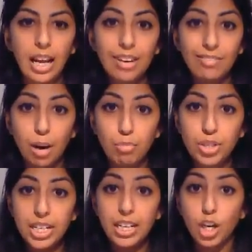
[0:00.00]

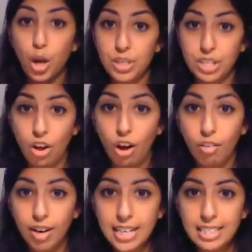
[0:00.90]
Ivabradine lowers the heart
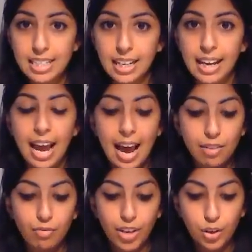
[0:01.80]
rate,
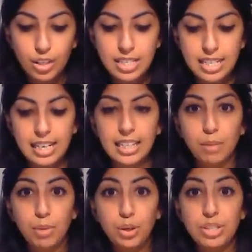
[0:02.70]
and ranolazine
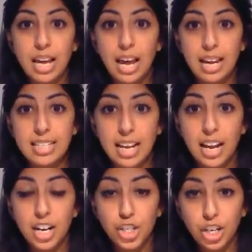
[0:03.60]
can be used as
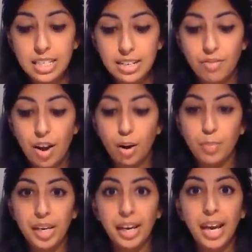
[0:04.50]
an adjunctive
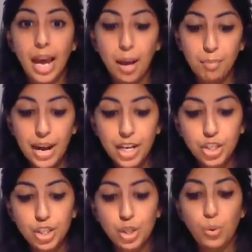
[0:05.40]
therapy in
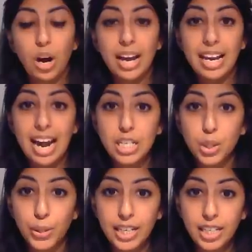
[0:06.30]
patients who are
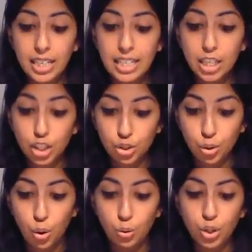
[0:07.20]
inadequately
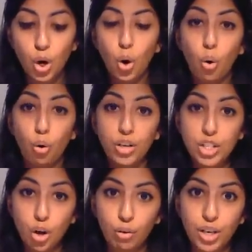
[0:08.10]
controlled or
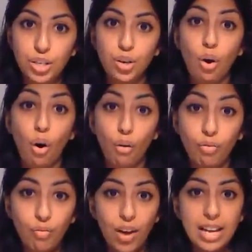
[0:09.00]
intolerant of
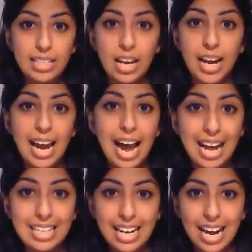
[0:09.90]
the first line
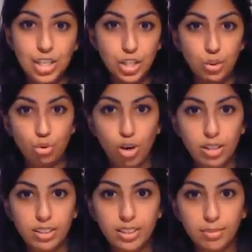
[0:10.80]
anti-anginal
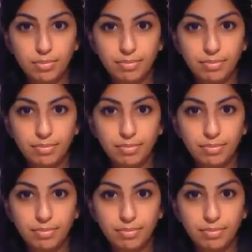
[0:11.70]
drugs.